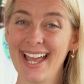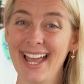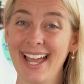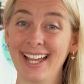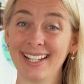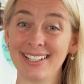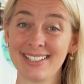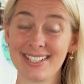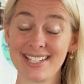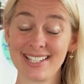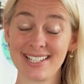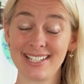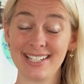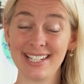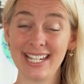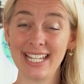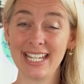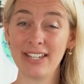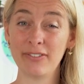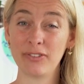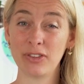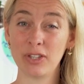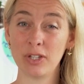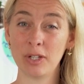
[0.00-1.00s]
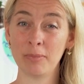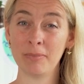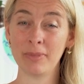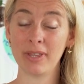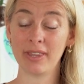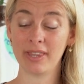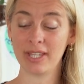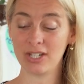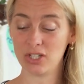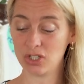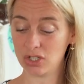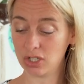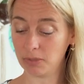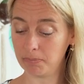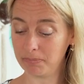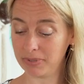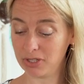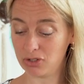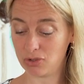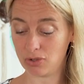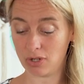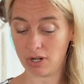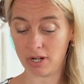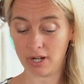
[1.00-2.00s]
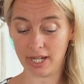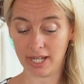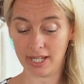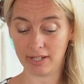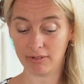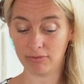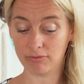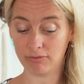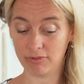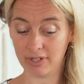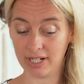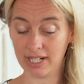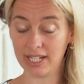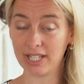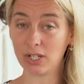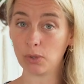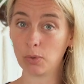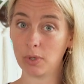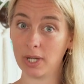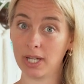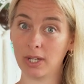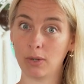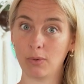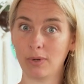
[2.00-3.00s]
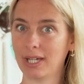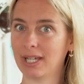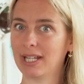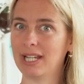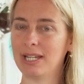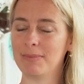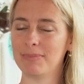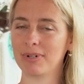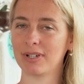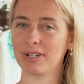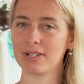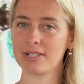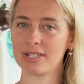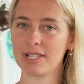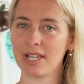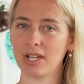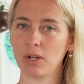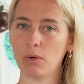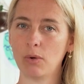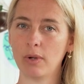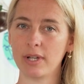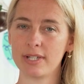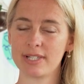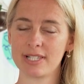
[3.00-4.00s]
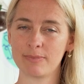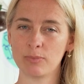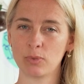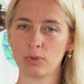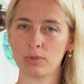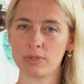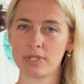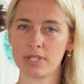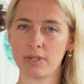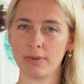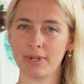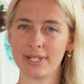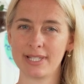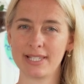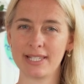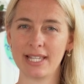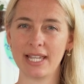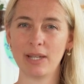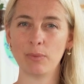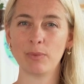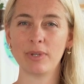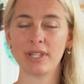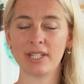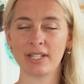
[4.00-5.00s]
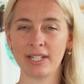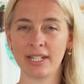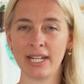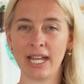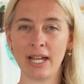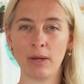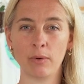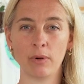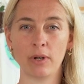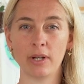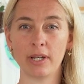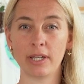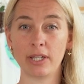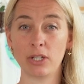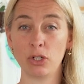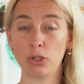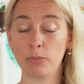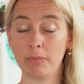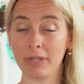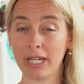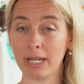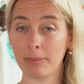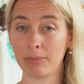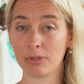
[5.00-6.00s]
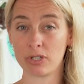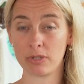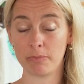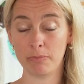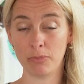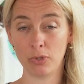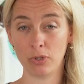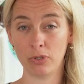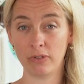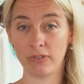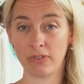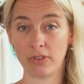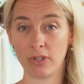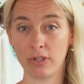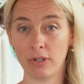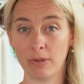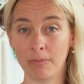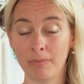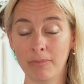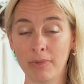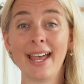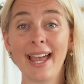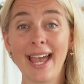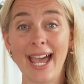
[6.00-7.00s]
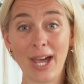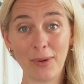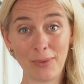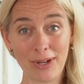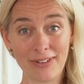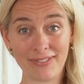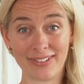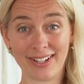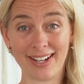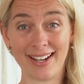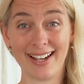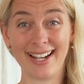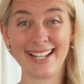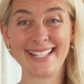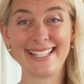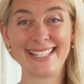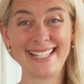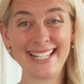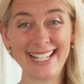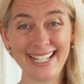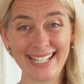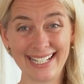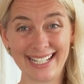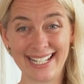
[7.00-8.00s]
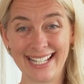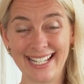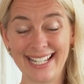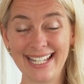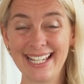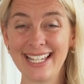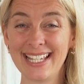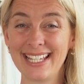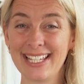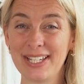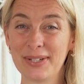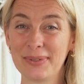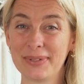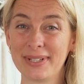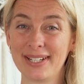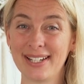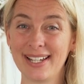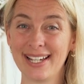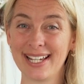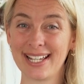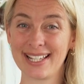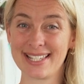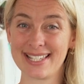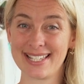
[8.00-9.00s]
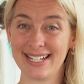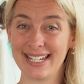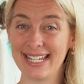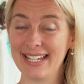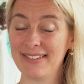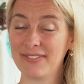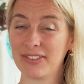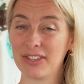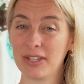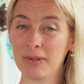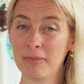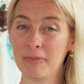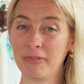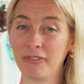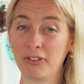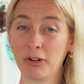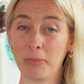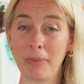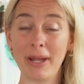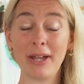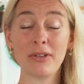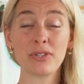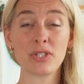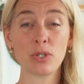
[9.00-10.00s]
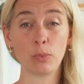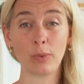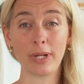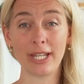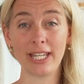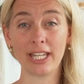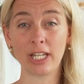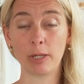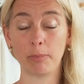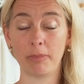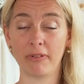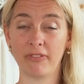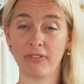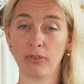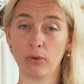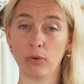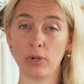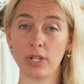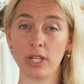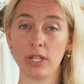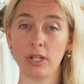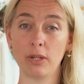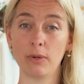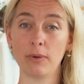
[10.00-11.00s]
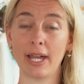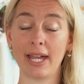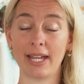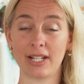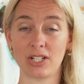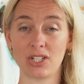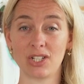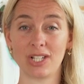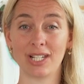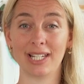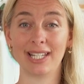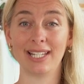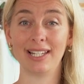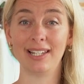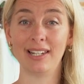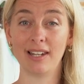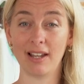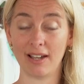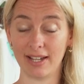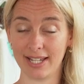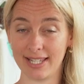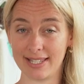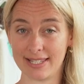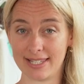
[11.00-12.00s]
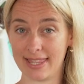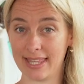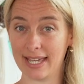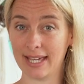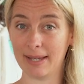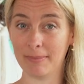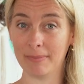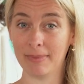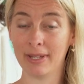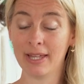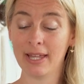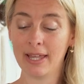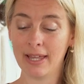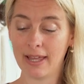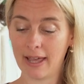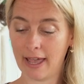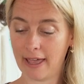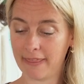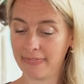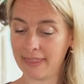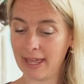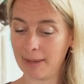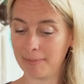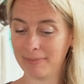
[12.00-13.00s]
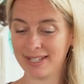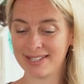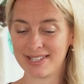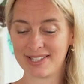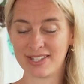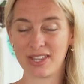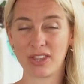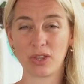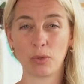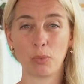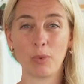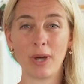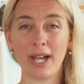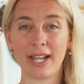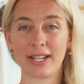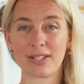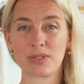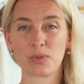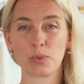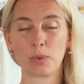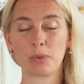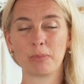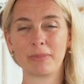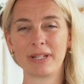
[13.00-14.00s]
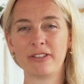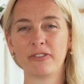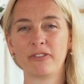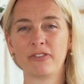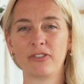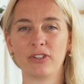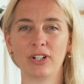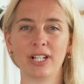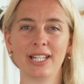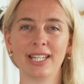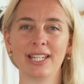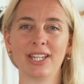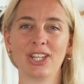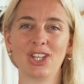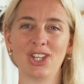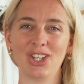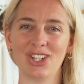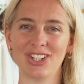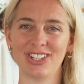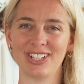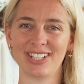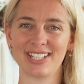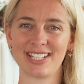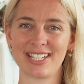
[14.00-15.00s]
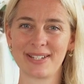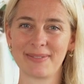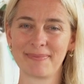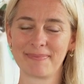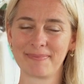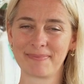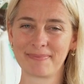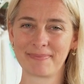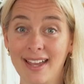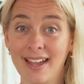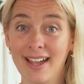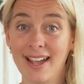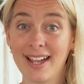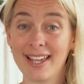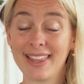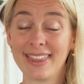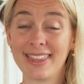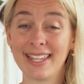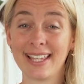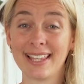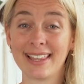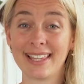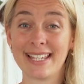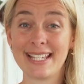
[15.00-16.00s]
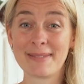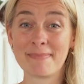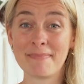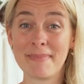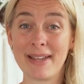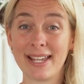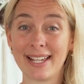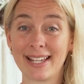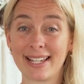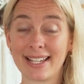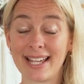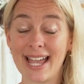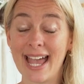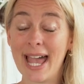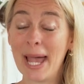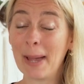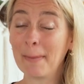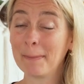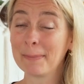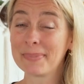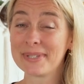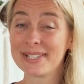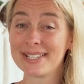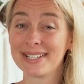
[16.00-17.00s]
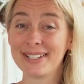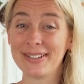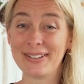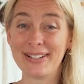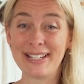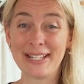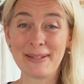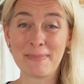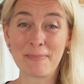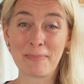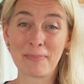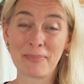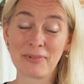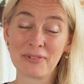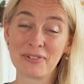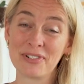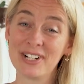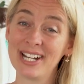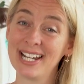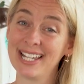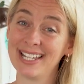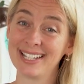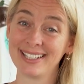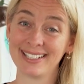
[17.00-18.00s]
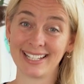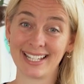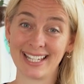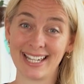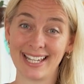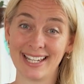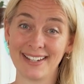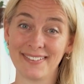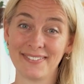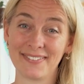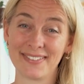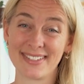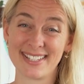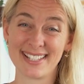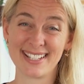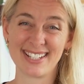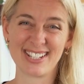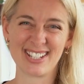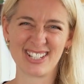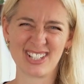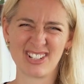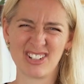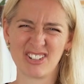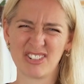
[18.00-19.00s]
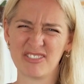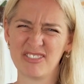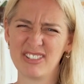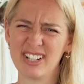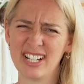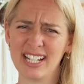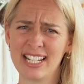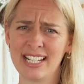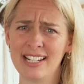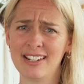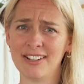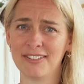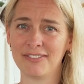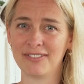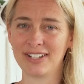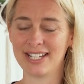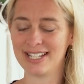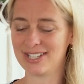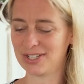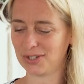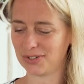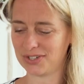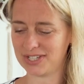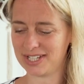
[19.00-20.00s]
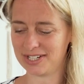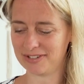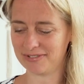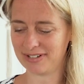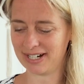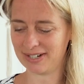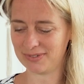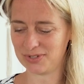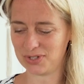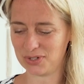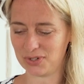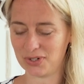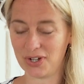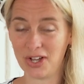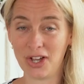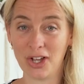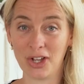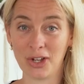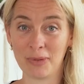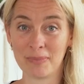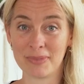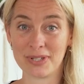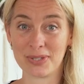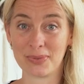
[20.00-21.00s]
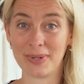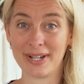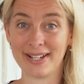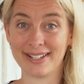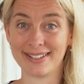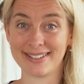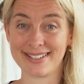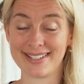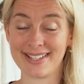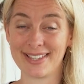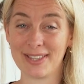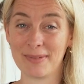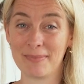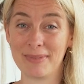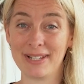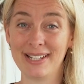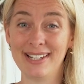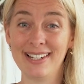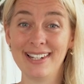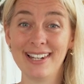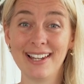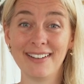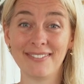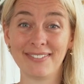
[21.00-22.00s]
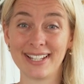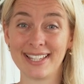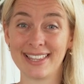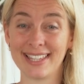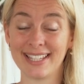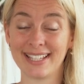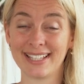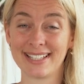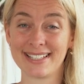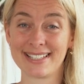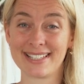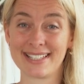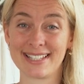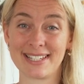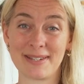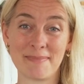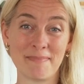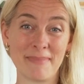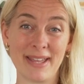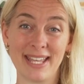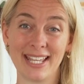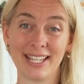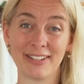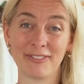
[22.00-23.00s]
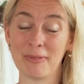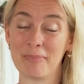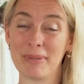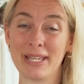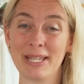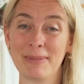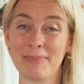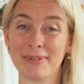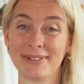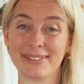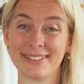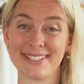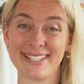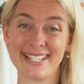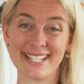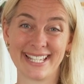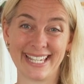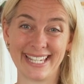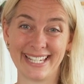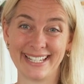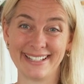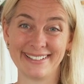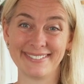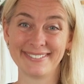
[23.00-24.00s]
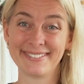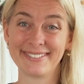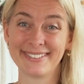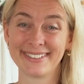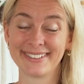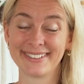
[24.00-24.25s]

And just leave them, and they should be dry really quite quickly because they're quite small. So I'd say within an hour you'd be able to move them. However, ideally you would like to leave them for about a week before you actually light them, and that means that the wax will be fully cured. I think these make absolutely brilliant gifts and just look really lovely dotted around your home as well. So they'll be lovely things to make for people to give.